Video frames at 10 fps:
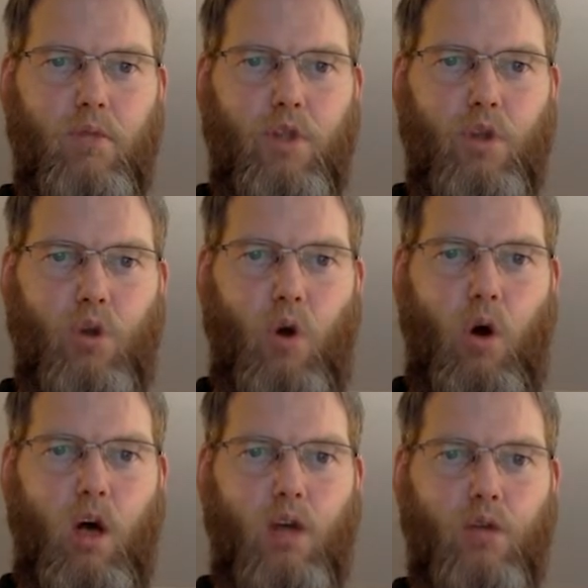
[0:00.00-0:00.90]

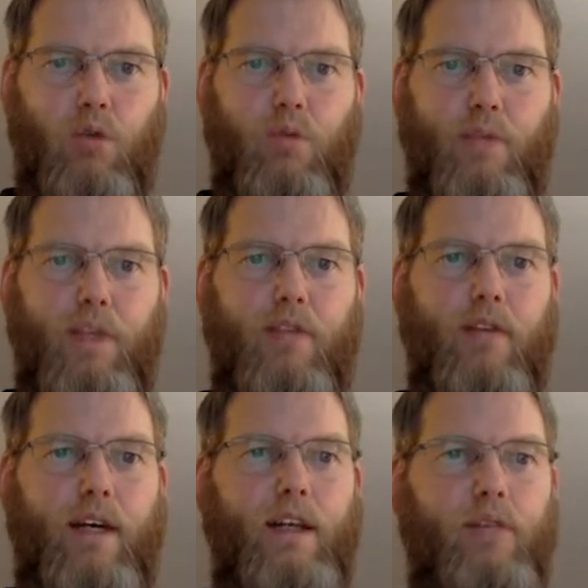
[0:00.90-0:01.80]
Score to MIDI
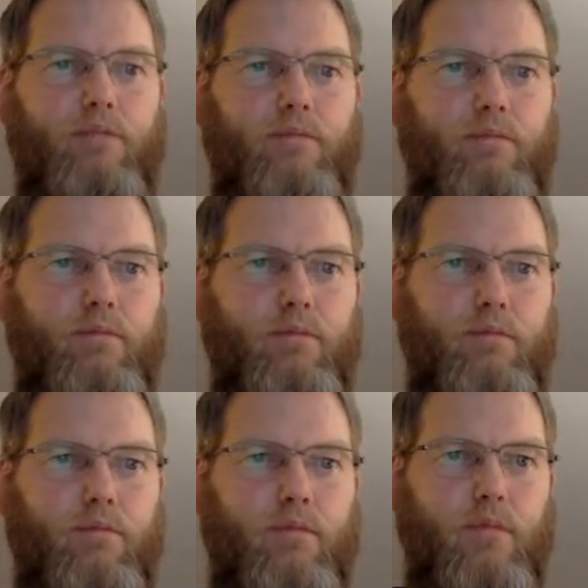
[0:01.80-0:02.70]
file,
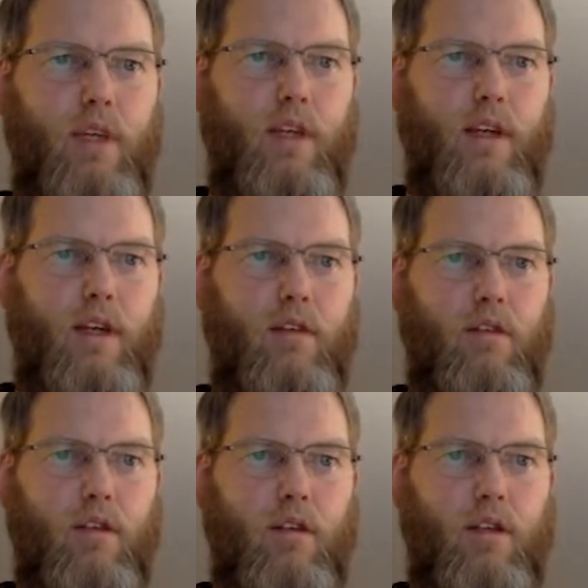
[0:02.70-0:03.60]
and then
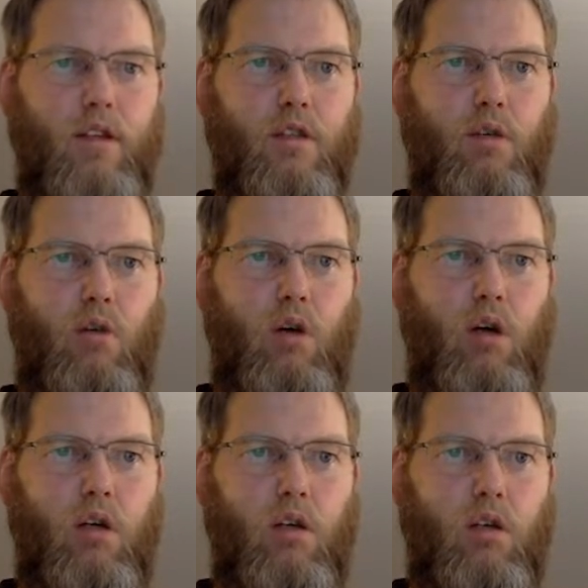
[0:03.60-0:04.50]

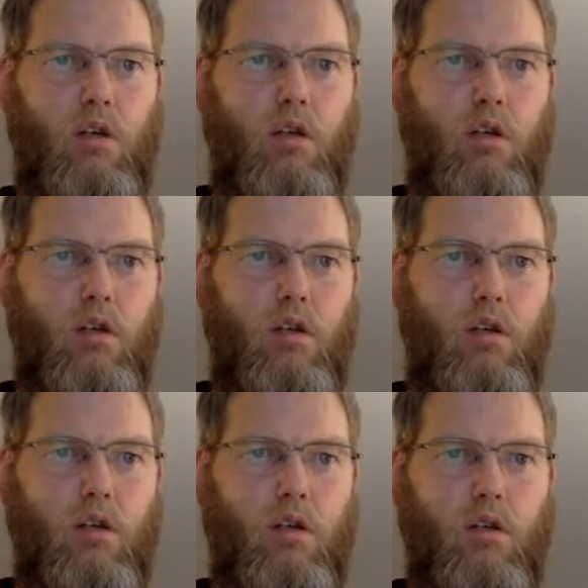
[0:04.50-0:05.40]
Score
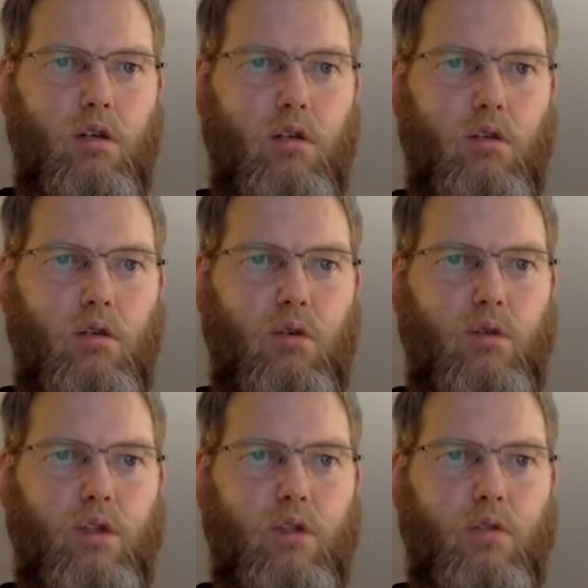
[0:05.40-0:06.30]

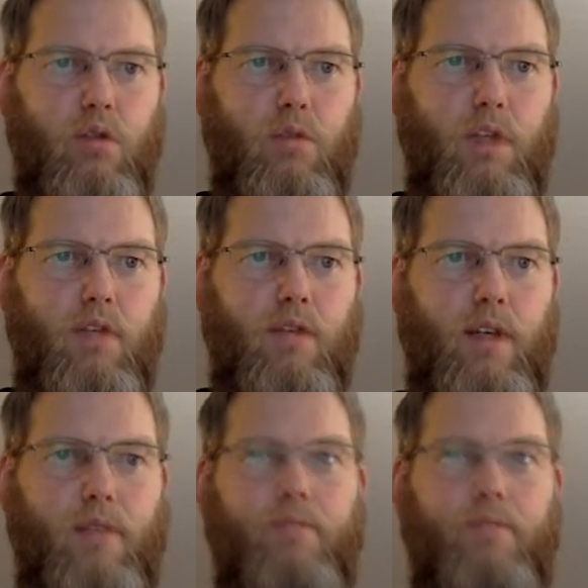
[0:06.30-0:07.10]
goes into the MIDI file.